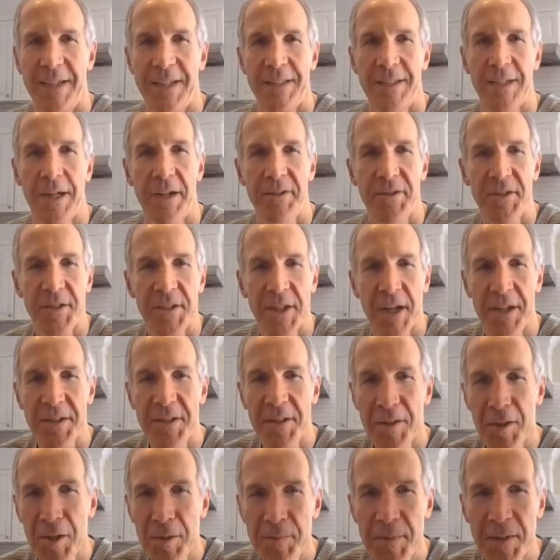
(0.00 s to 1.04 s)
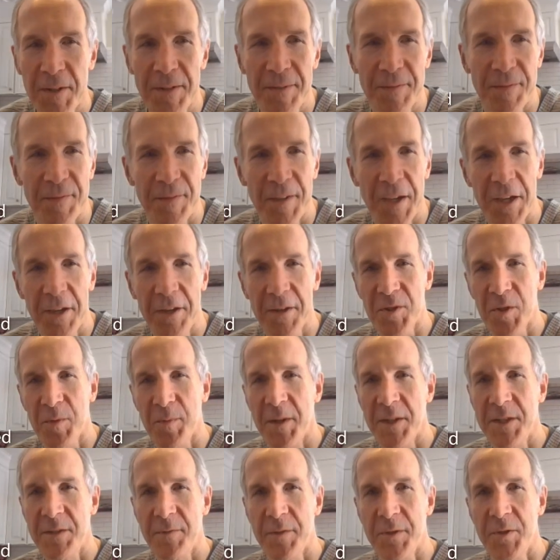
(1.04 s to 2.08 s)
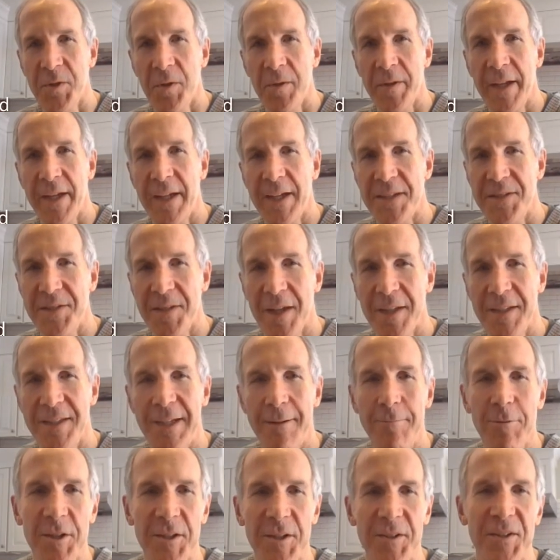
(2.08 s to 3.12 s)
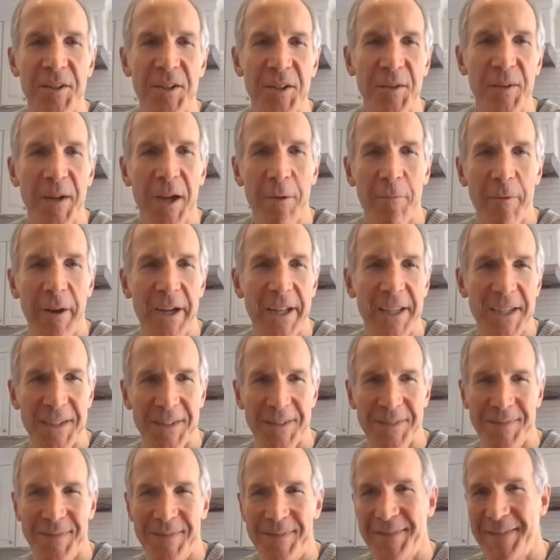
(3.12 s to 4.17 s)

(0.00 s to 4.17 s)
Dr. Tanya Lubner, thank you so much for joining us on WQA Radio.